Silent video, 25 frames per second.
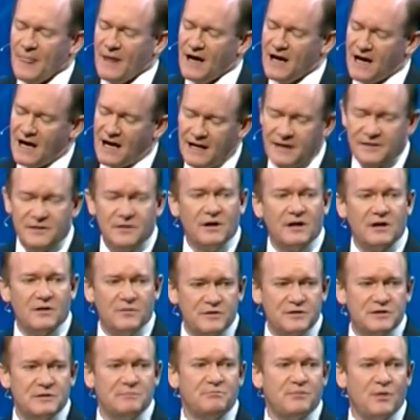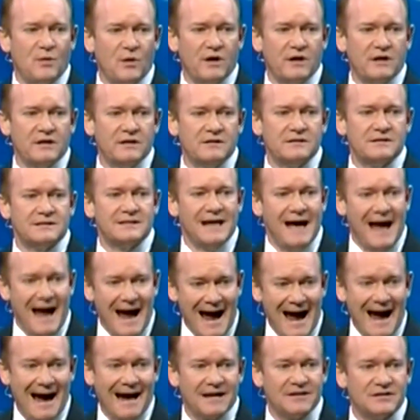I thought it was important
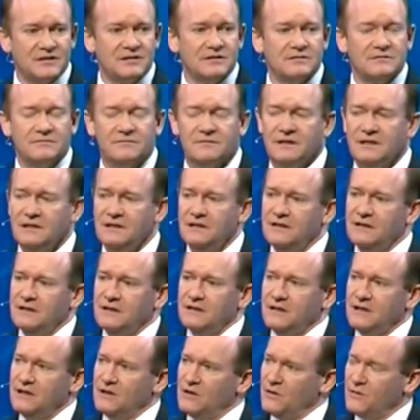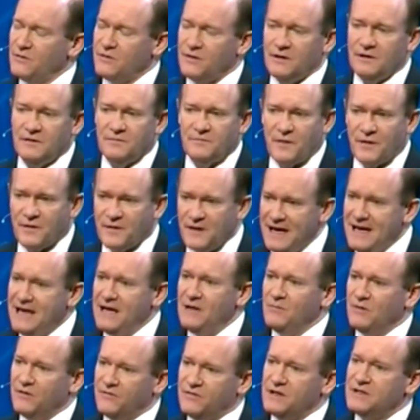to act. You know, the
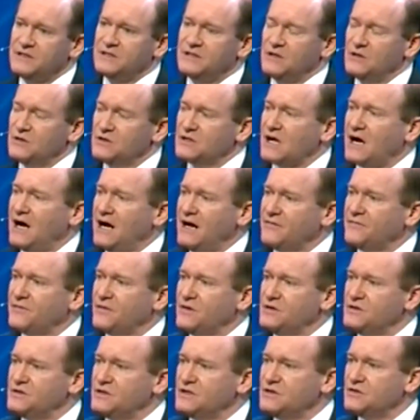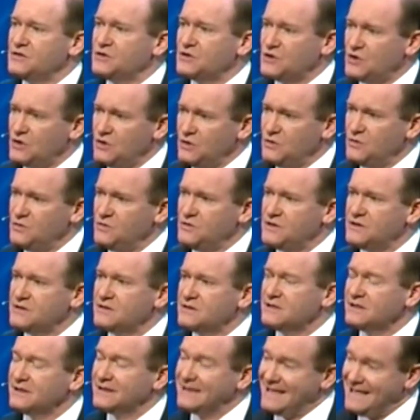theme of this year's conference is
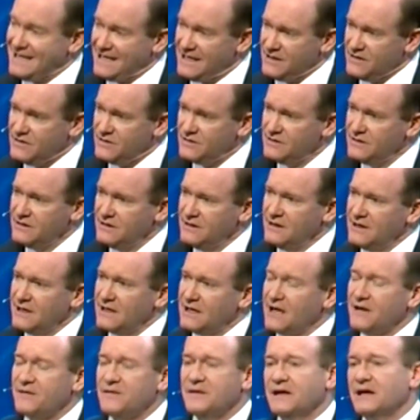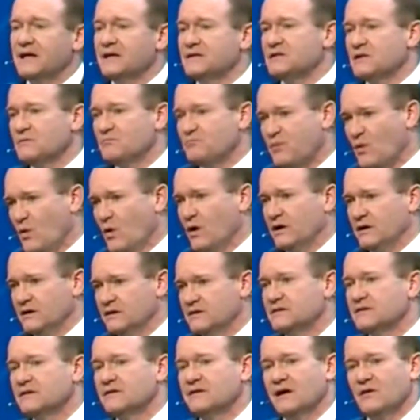choose to lead. And I think it's
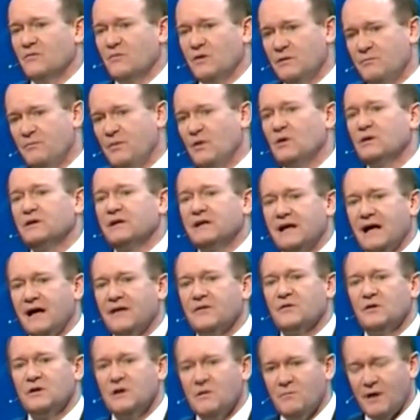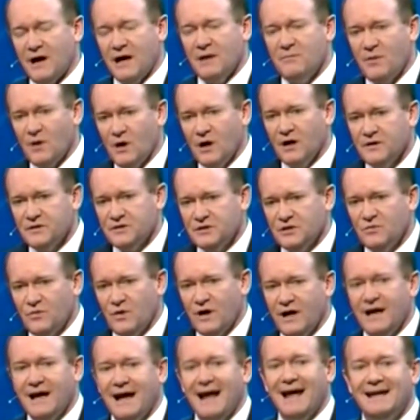important that we pull together in a bipartisan
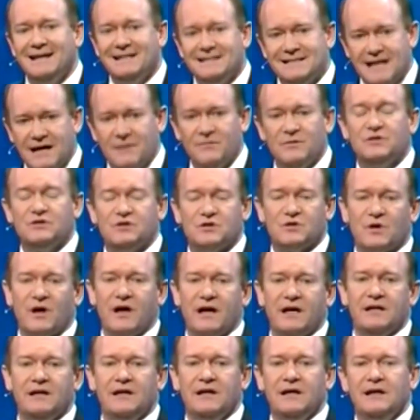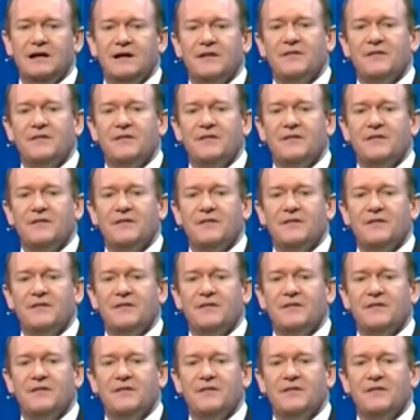way and demonstrate